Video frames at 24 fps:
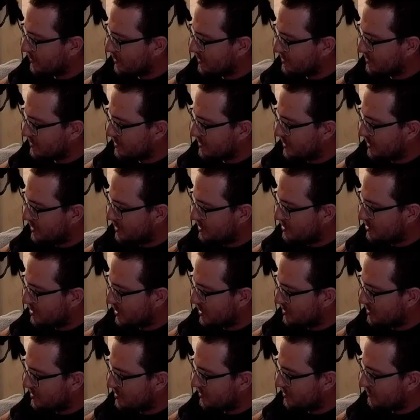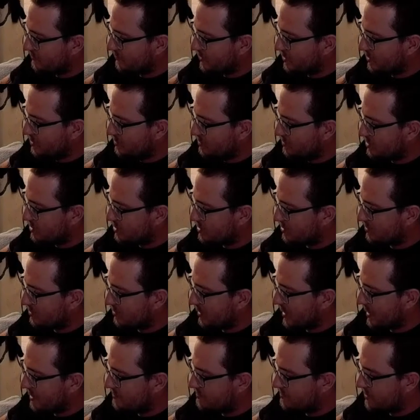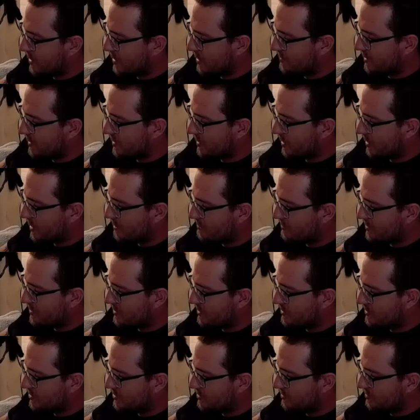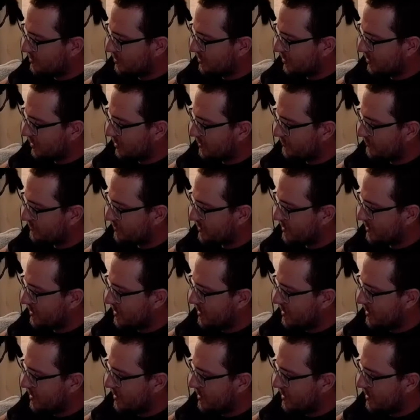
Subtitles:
The scene changes the view to show her head bobbing up into the loft.